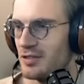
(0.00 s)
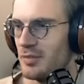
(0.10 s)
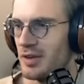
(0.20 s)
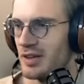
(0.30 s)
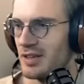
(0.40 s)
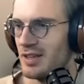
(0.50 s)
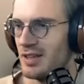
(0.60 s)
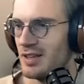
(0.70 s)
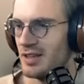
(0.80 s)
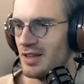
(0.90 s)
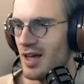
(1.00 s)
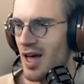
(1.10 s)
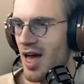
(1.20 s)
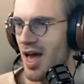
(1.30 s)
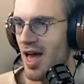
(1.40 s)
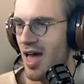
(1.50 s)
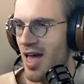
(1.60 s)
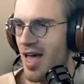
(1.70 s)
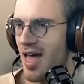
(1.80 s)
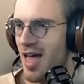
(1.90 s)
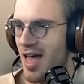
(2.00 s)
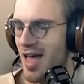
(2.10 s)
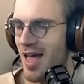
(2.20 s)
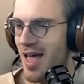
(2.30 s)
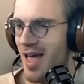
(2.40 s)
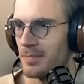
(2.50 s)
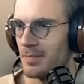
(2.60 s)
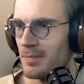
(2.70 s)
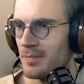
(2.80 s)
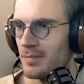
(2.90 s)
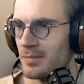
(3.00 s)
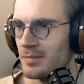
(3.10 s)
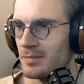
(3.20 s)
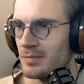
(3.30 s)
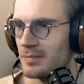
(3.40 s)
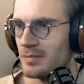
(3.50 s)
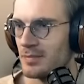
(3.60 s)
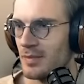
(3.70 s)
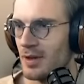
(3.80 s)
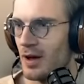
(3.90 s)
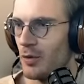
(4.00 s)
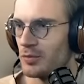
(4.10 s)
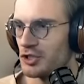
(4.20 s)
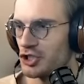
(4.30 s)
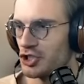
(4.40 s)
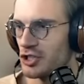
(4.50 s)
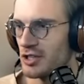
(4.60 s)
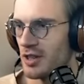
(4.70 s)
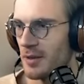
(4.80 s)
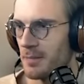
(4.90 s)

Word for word: gripping a key. Aha! Oh, shit.